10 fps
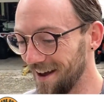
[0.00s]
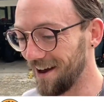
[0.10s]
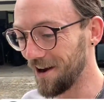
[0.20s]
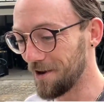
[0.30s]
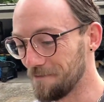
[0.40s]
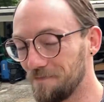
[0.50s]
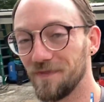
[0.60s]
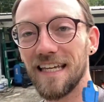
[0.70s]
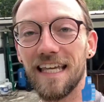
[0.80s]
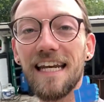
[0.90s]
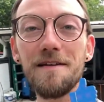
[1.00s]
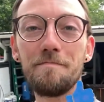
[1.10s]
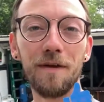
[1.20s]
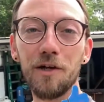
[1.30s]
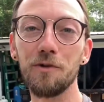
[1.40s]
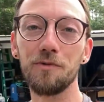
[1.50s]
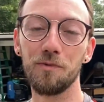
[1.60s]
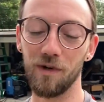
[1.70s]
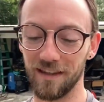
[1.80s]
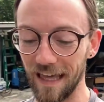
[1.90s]
Getting to build
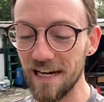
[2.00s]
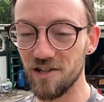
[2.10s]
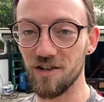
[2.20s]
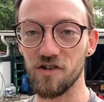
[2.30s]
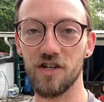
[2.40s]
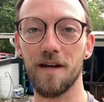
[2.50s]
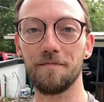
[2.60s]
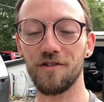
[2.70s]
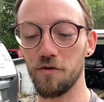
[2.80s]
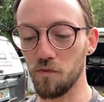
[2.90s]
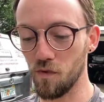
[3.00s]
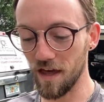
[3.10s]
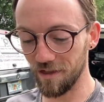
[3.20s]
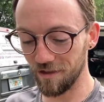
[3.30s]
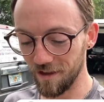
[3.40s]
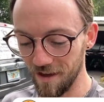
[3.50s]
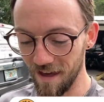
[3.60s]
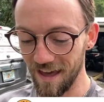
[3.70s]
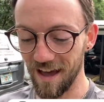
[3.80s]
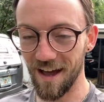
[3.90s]
relationships with
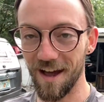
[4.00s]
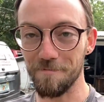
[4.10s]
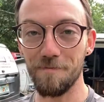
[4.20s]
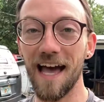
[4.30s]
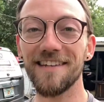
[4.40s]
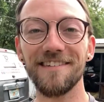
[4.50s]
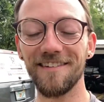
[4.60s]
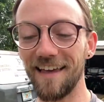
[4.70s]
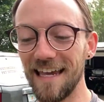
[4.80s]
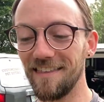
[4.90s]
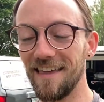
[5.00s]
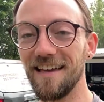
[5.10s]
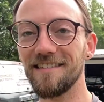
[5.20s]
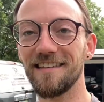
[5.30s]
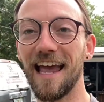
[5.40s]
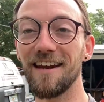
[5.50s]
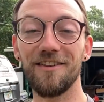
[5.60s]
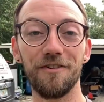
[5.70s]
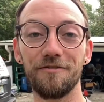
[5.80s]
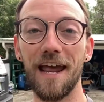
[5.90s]
pets like this and
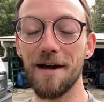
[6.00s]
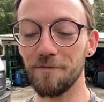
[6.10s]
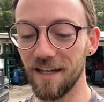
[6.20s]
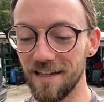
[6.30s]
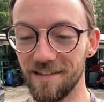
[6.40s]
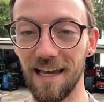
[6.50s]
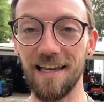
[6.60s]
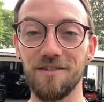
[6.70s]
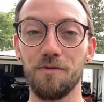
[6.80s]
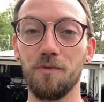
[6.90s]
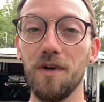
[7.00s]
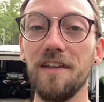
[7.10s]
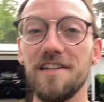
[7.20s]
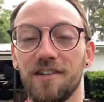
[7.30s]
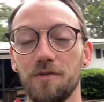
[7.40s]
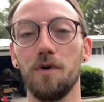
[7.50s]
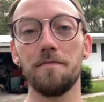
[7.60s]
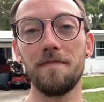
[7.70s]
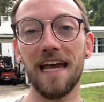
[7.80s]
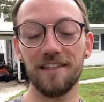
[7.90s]
their families is really just what
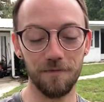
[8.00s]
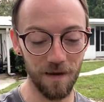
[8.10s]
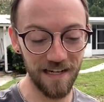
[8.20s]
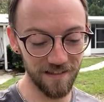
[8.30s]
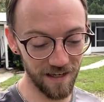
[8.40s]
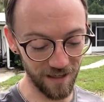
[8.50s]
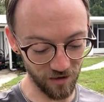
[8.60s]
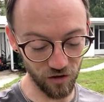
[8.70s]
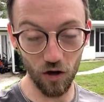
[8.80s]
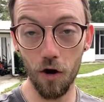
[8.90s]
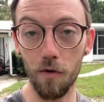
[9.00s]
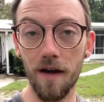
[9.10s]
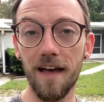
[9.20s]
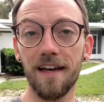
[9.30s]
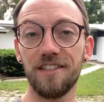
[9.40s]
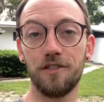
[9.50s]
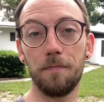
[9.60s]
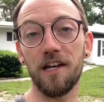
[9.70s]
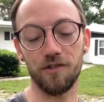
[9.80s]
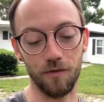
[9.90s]
makes pet sitting so
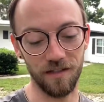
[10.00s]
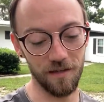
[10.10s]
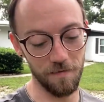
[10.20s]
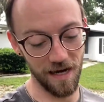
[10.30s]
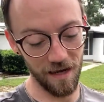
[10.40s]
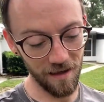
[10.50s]
special to me.